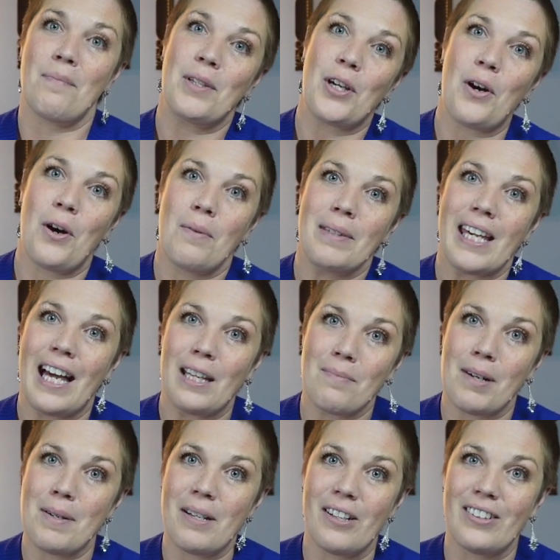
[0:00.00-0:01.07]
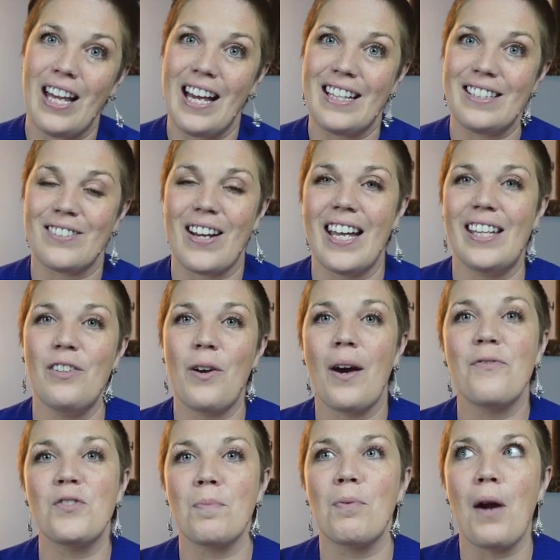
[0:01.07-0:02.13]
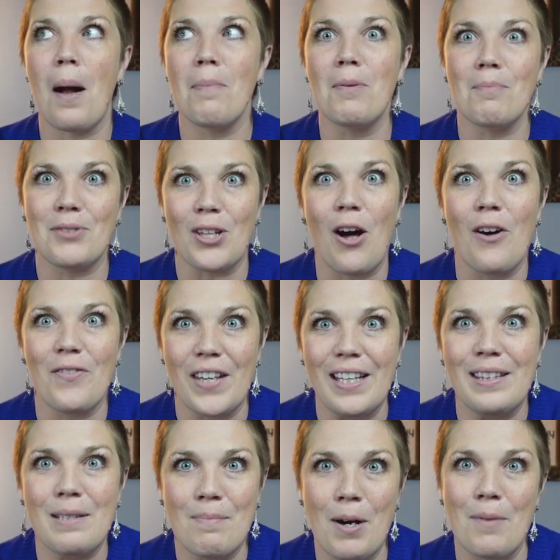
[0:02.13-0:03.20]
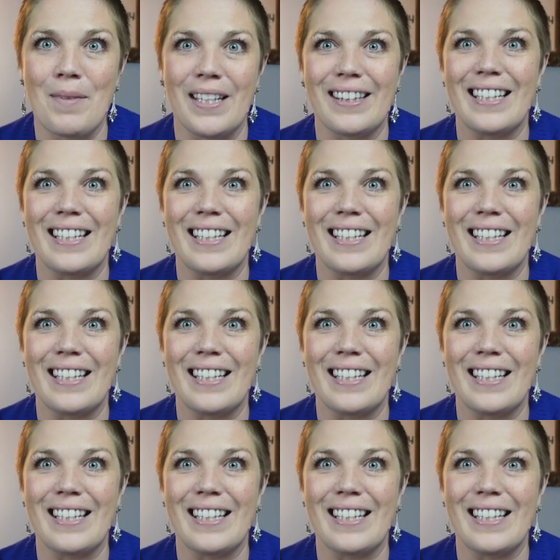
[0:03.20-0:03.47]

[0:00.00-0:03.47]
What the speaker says: I'm gonna go home and calibrate your lens, right? You have to problem solve in the moment.